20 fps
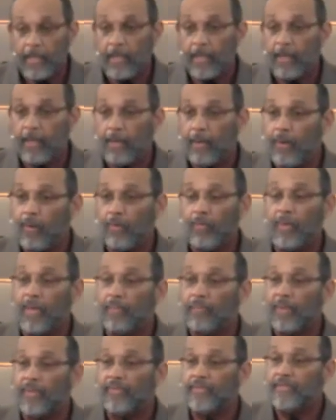Oh, my
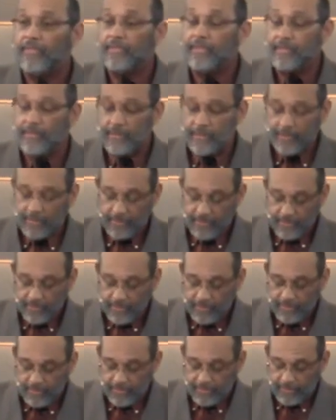brothers and
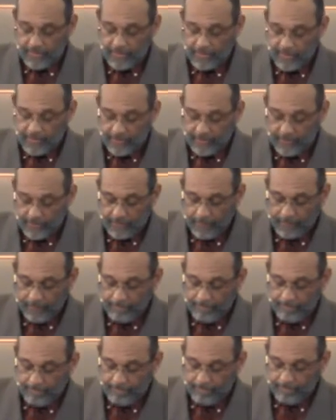sisters,
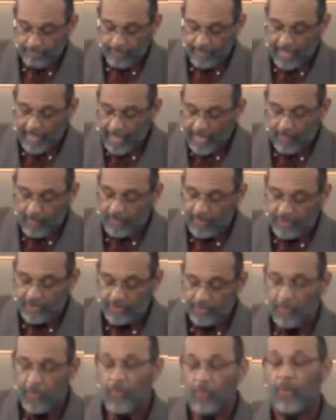how much
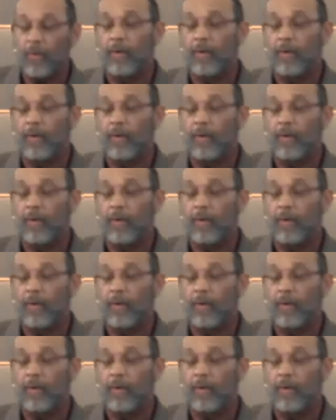more?